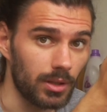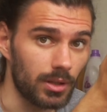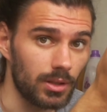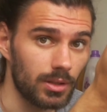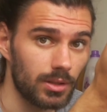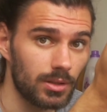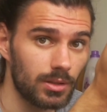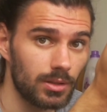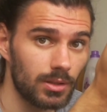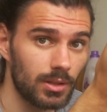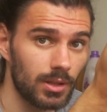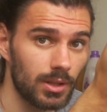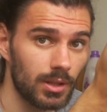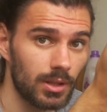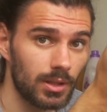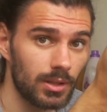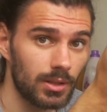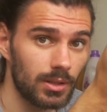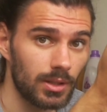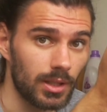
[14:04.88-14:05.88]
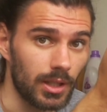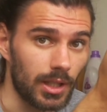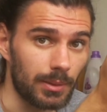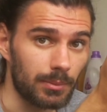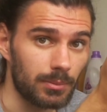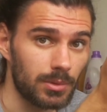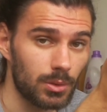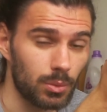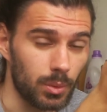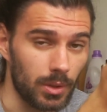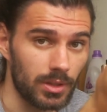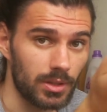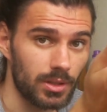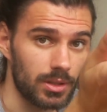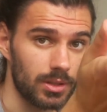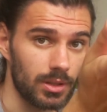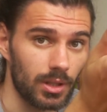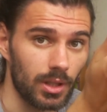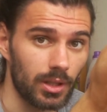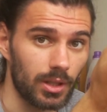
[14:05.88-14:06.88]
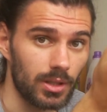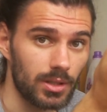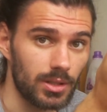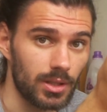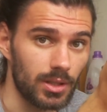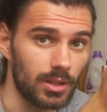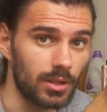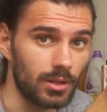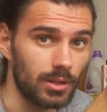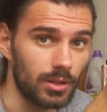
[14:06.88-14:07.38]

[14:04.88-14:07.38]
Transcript: it times 20, like I said,